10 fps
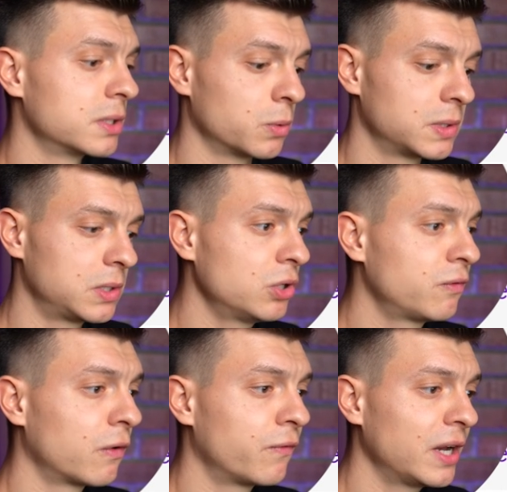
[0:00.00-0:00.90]
So search
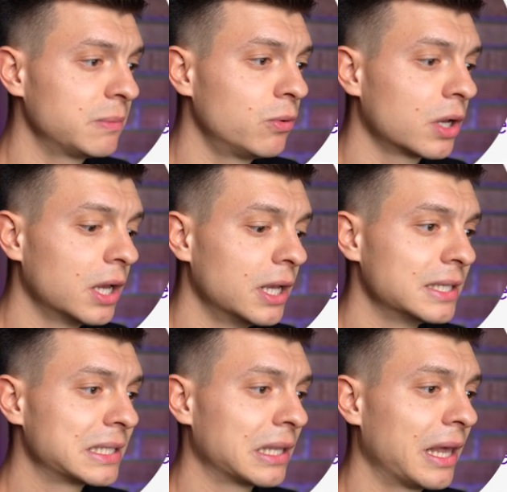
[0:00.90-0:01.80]
for Facebook,
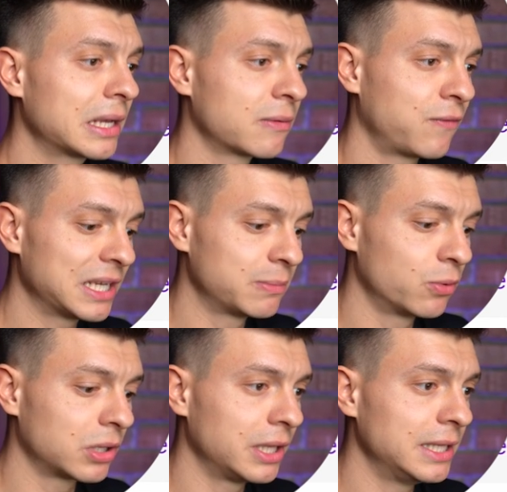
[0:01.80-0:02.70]
select
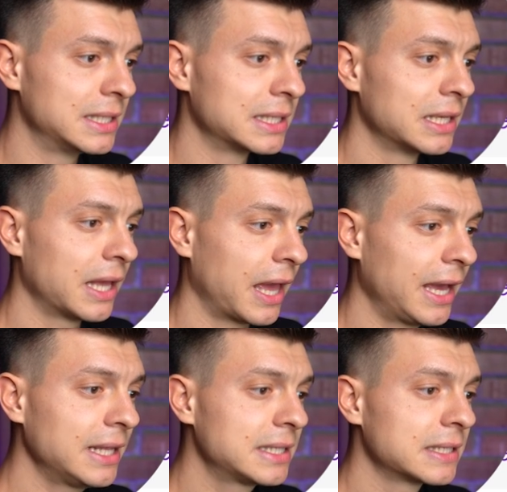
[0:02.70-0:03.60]
Facebook leads
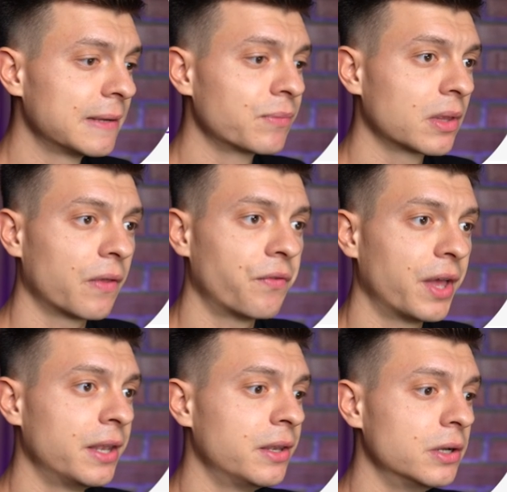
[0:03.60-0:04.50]
ads,
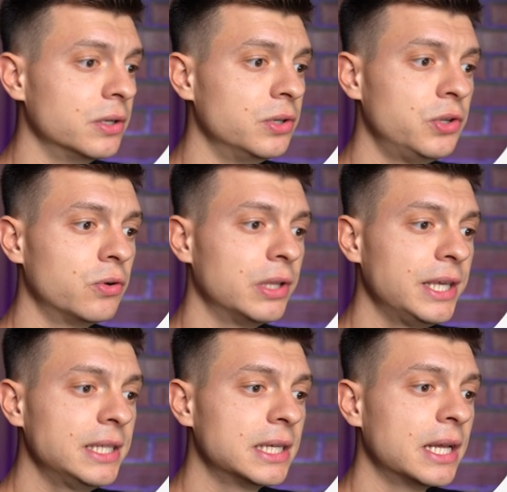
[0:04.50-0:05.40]
then new
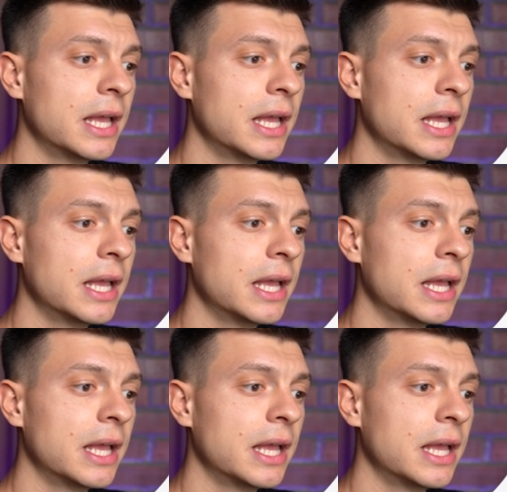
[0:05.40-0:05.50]
lead,